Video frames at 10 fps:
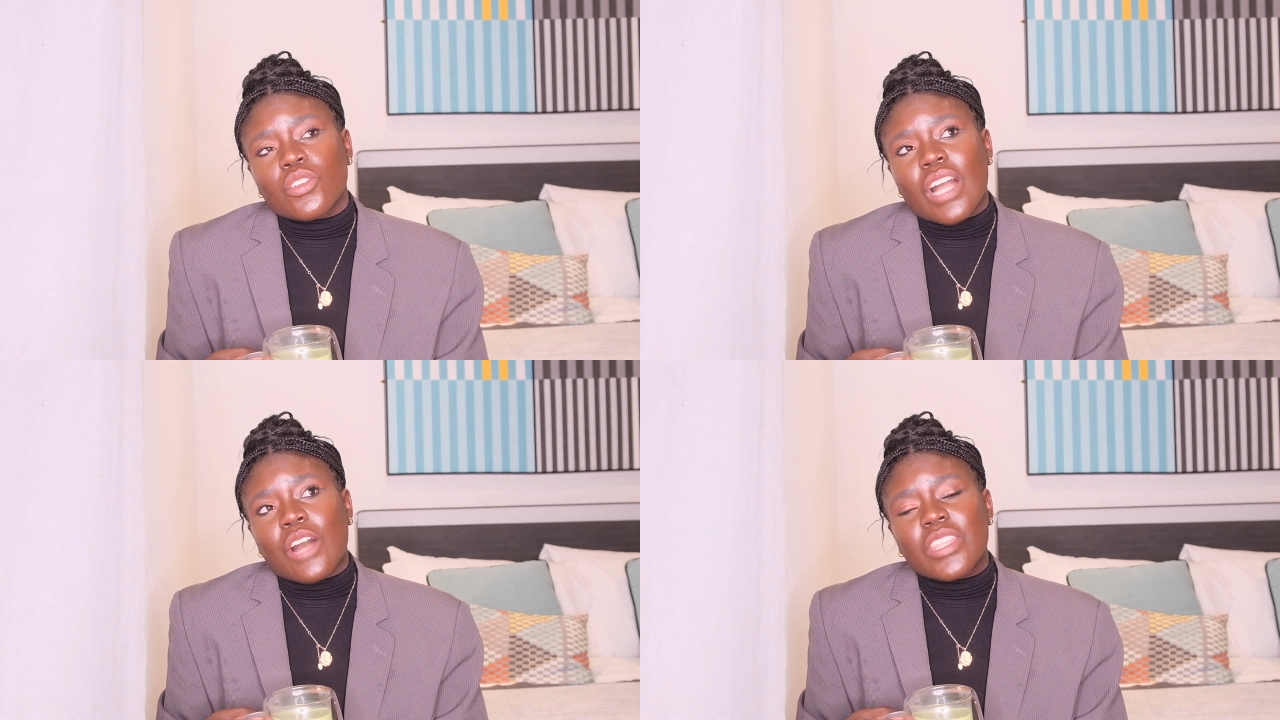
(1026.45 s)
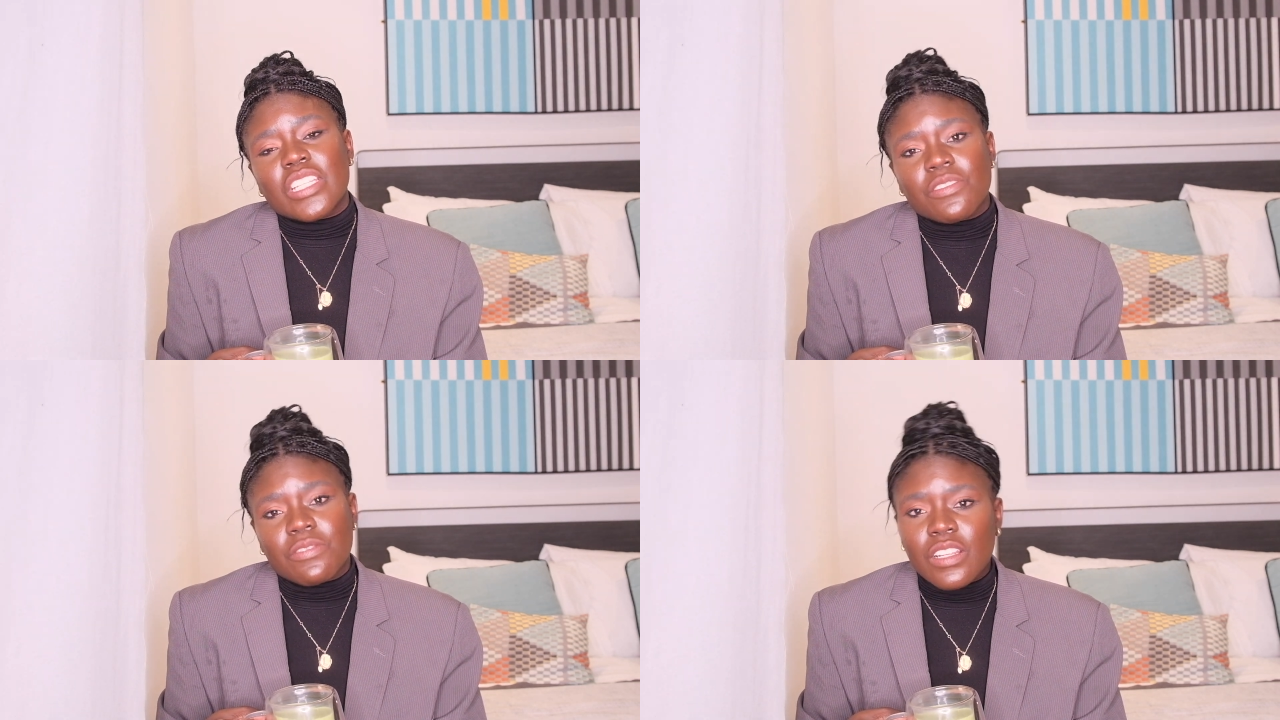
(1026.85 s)
how they
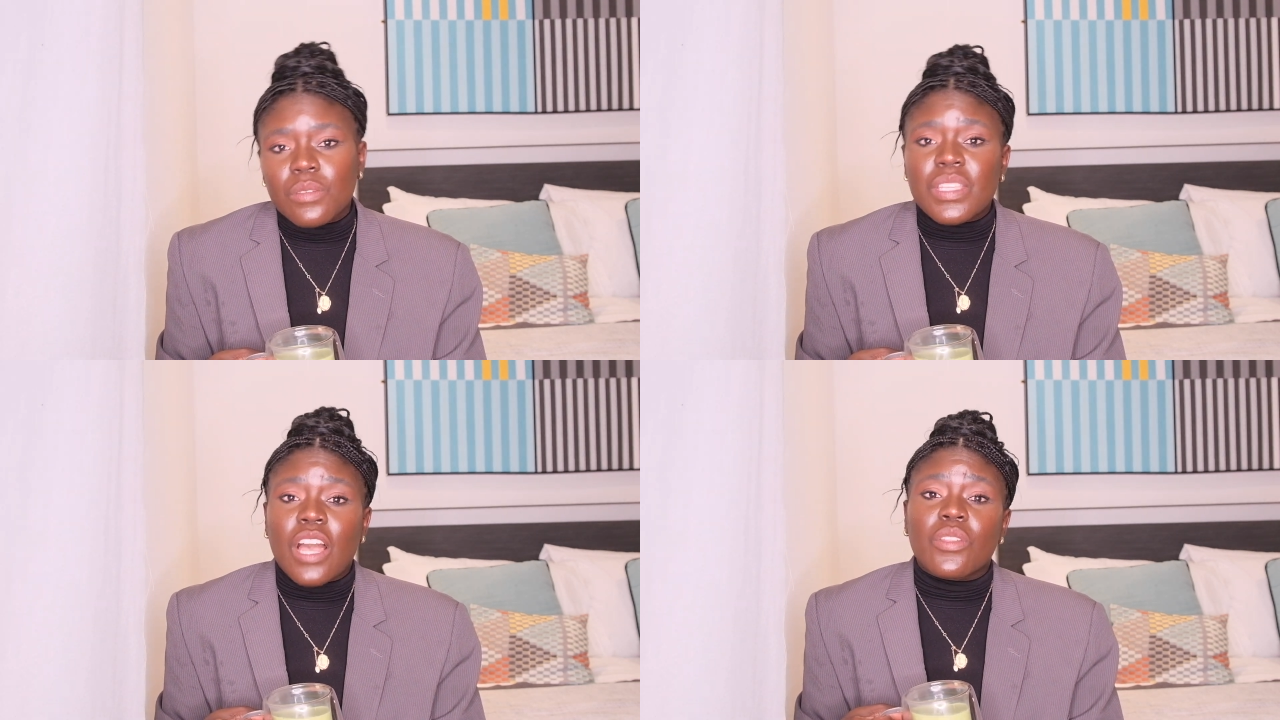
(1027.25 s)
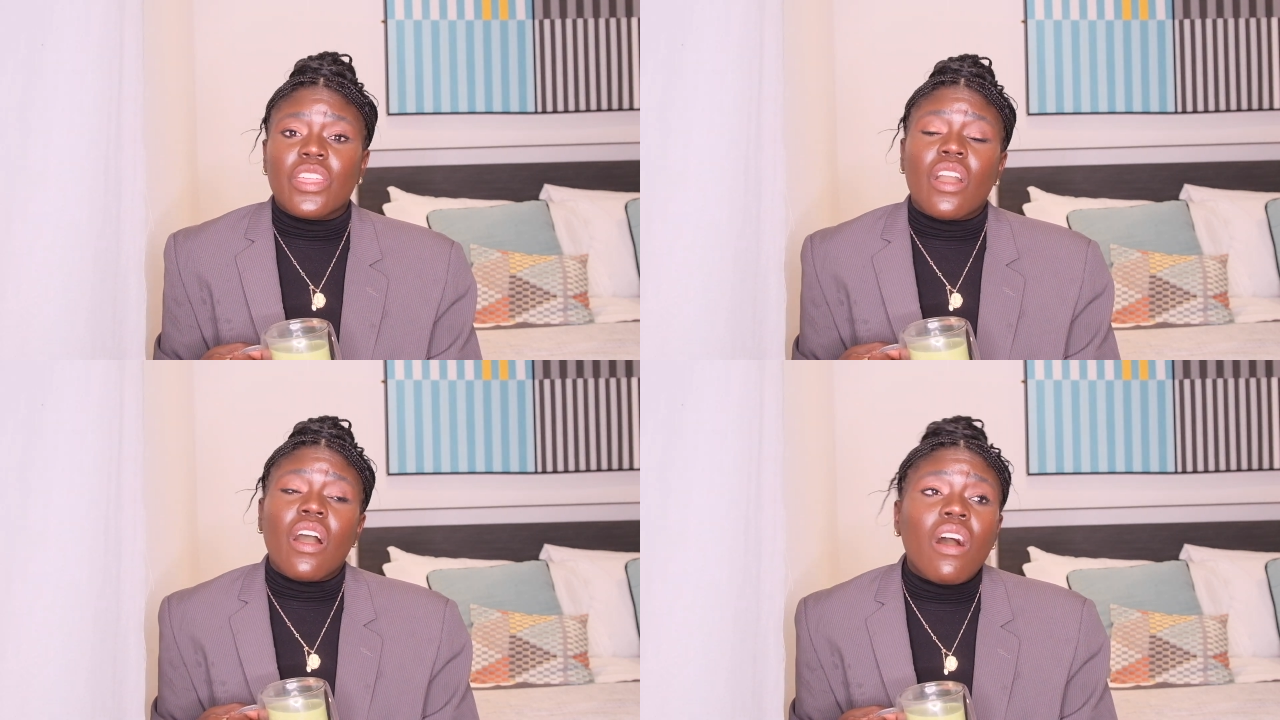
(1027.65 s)
developed, how
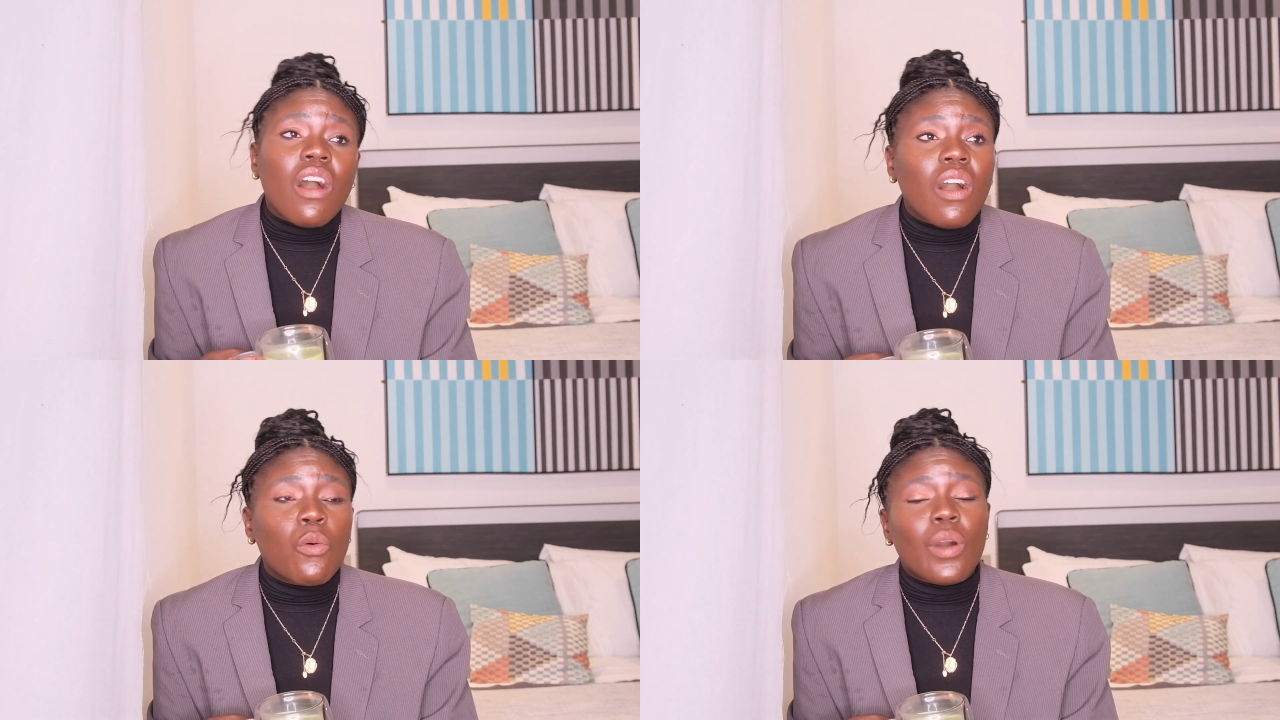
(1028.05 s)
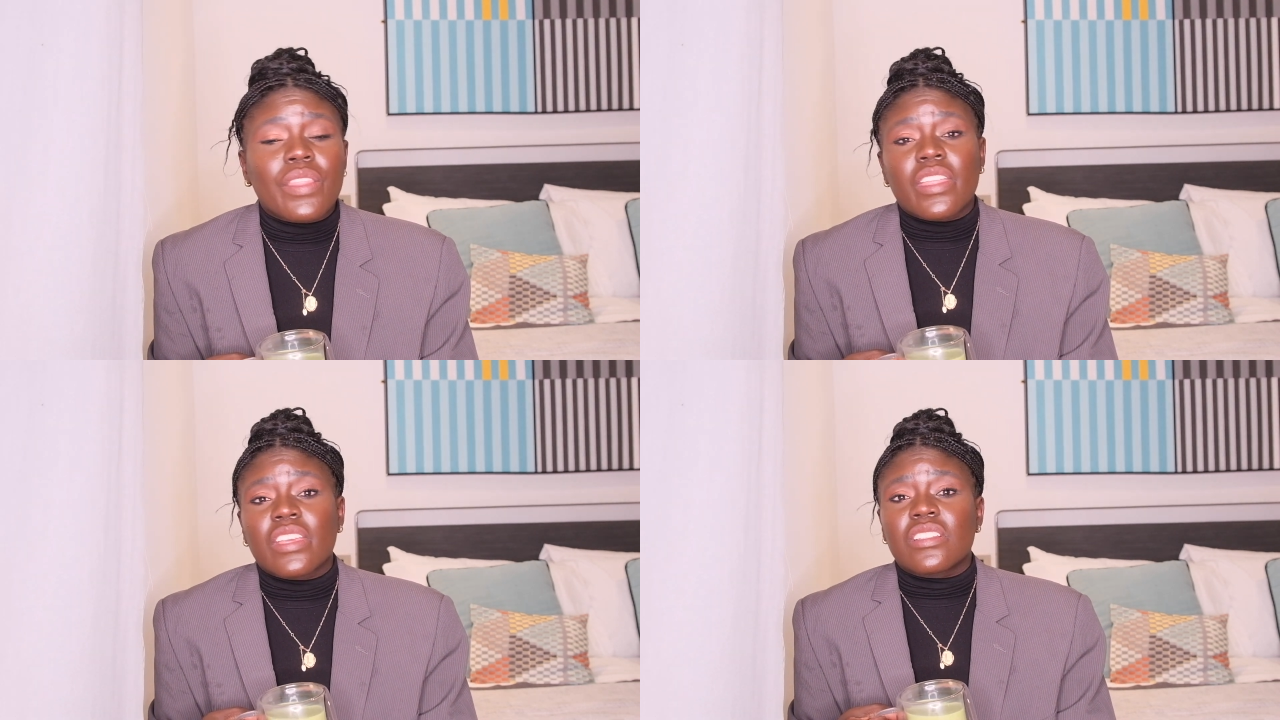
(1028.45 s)
they are,
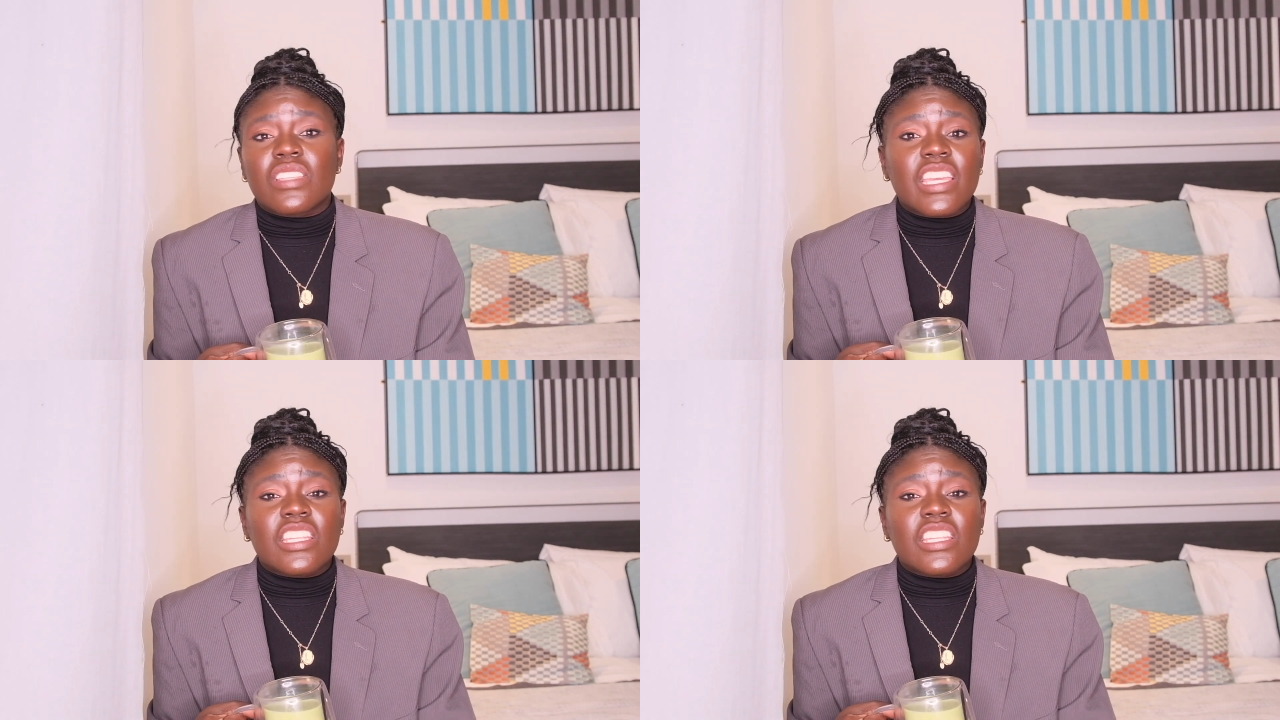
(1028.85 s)
what they did.